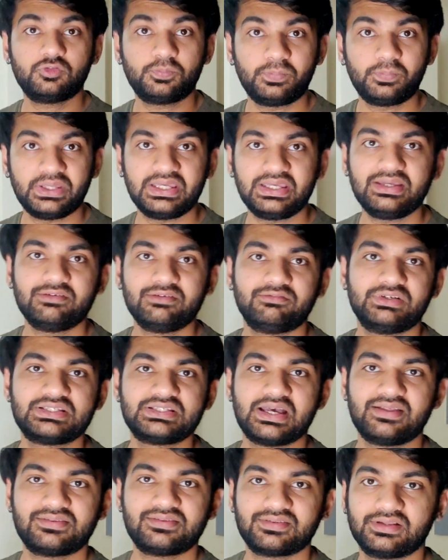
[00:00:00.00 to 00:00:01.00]
of P which
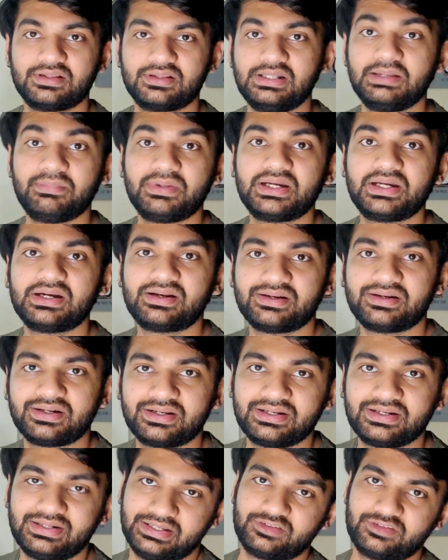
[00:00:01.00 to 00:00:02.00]
has limited
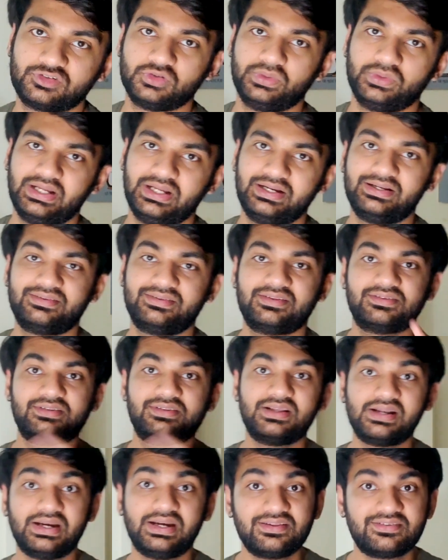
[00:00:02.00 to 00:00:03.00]
written next to it, and it is
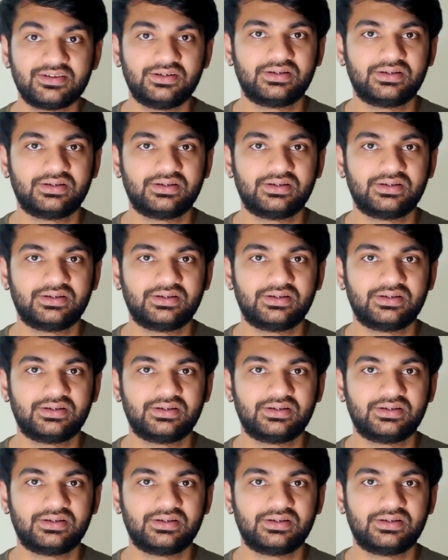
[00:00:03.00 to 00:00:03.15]
a red